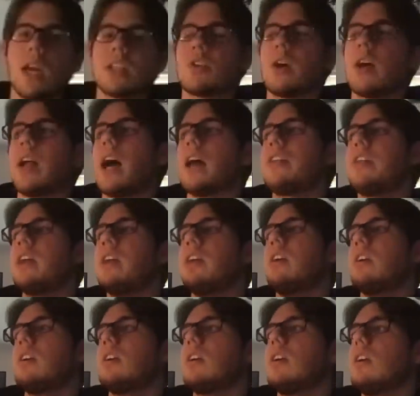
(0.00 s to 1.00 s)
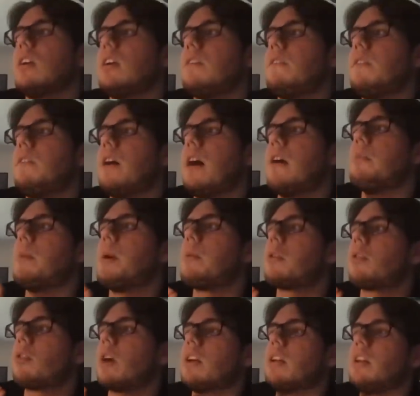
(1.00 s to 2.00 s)
I think, if I remember
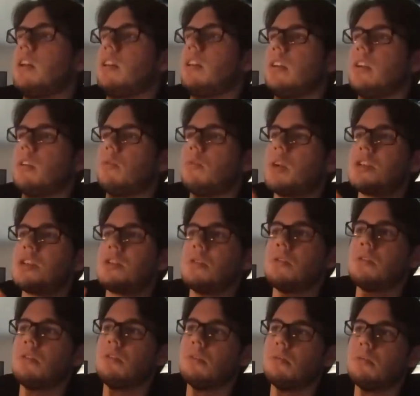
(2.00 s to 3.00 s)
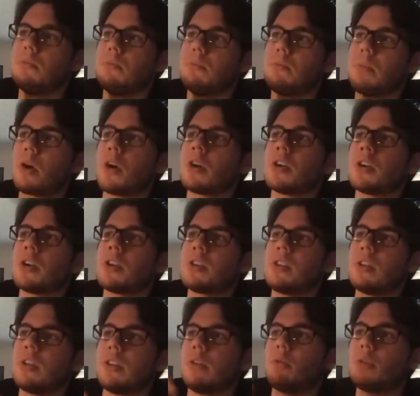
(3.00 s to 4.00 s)
correctly, the original
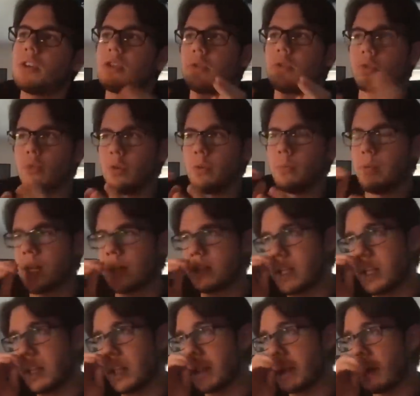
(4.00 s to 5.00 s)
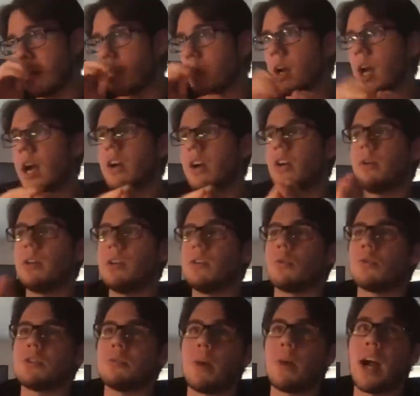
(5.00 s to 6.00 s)
group that said that they were not going to
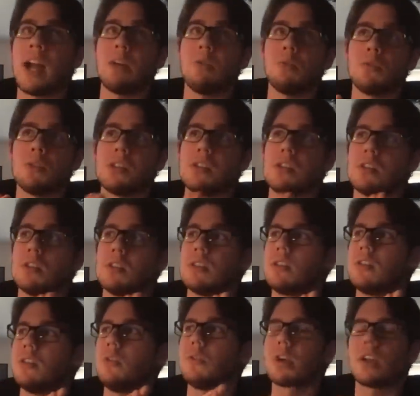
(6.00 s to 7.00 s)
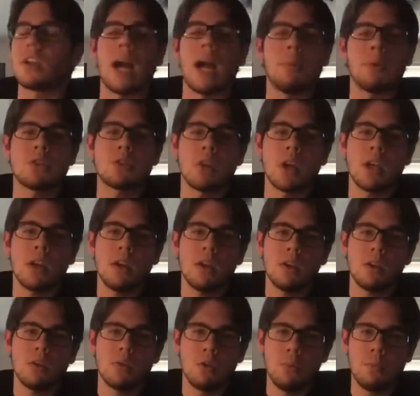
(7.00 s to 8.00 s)
endorse Biden was the Youth Climate Strike
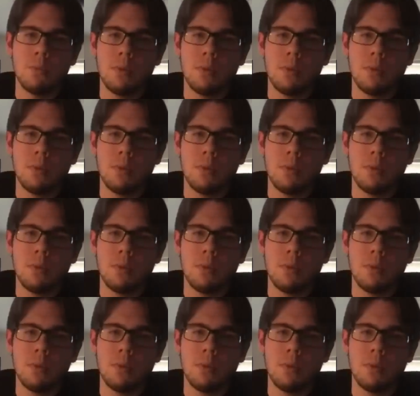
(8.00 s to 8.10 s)
group.